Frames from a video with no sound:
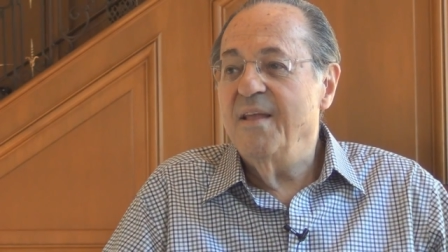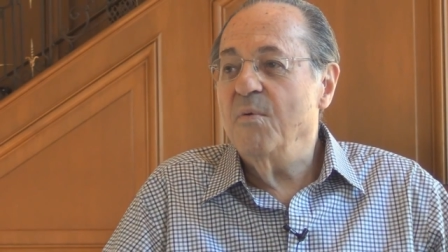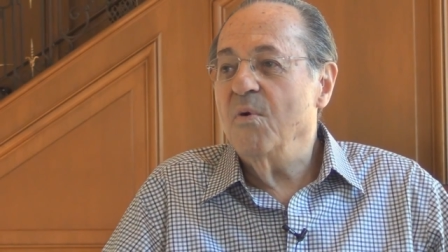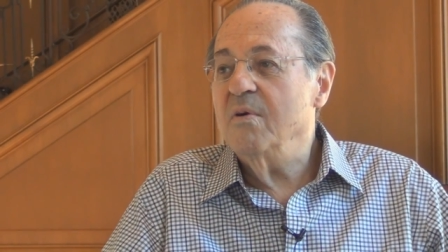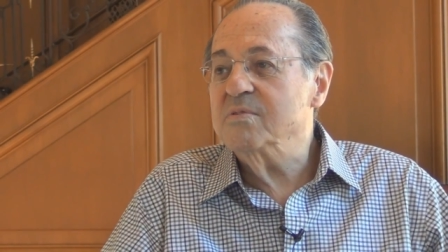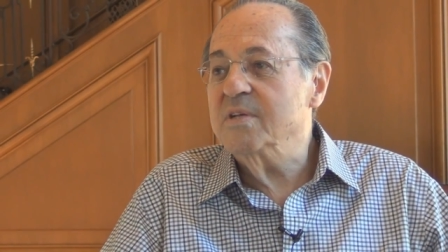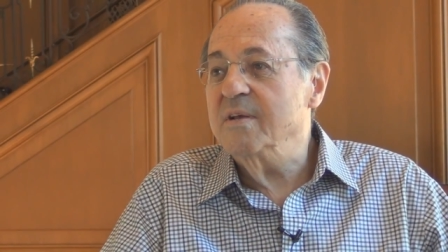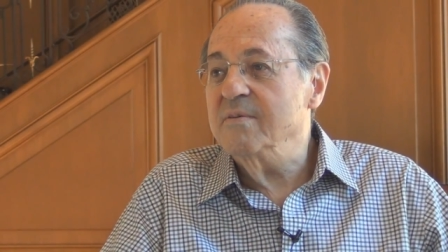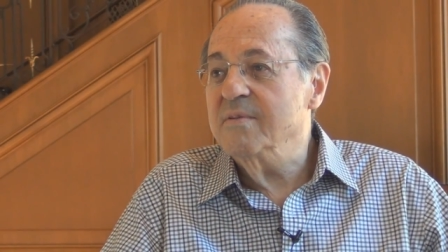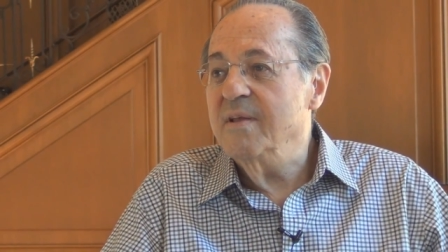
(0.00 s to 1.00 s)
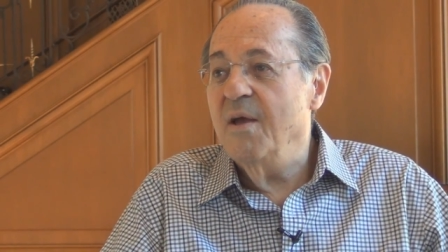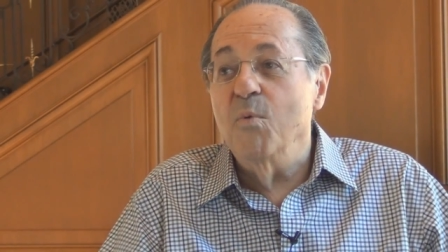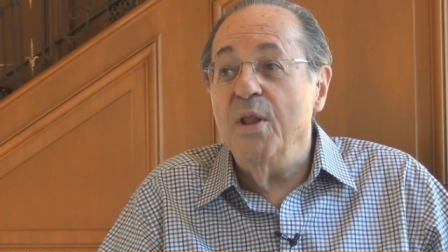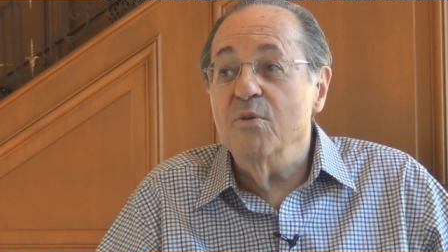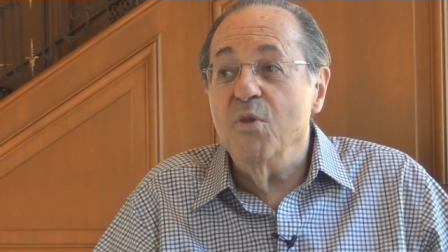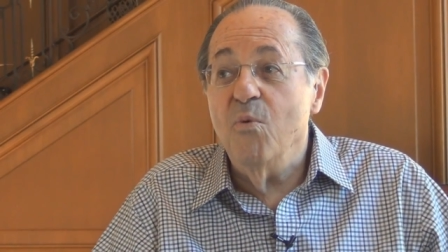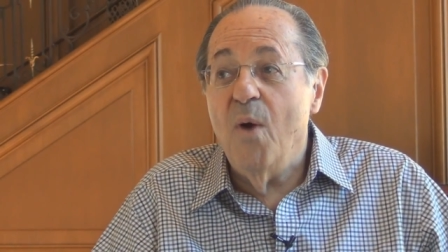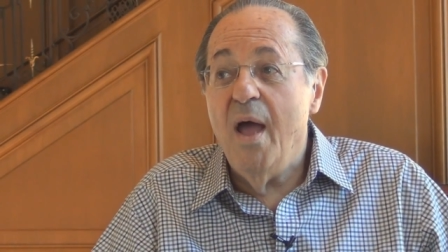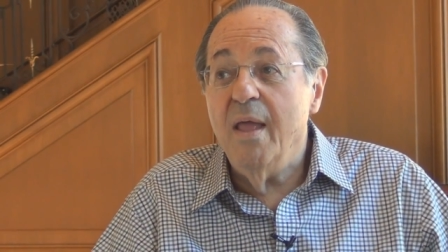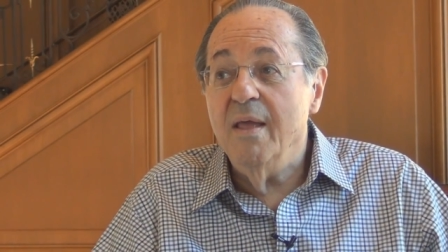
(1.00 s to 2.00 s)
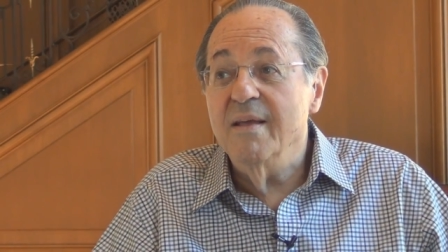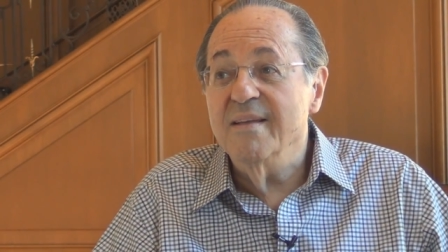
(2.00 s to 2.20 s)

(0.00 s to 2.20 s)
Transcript: they were all sealed. And we don't know why.